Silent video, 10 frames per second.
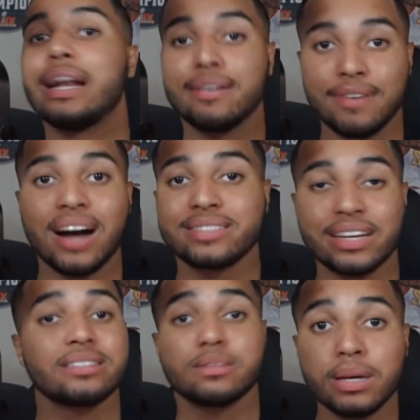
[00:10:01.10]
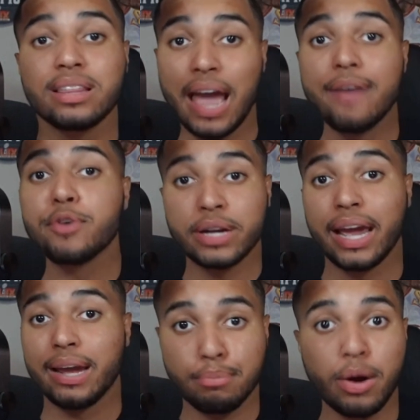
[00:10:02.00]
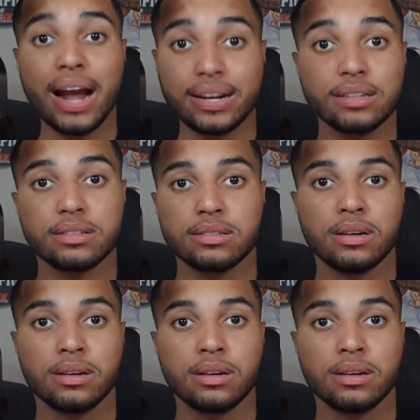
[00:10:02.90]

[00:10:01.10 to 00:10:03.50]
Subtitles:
Devontae Smith every day in practice,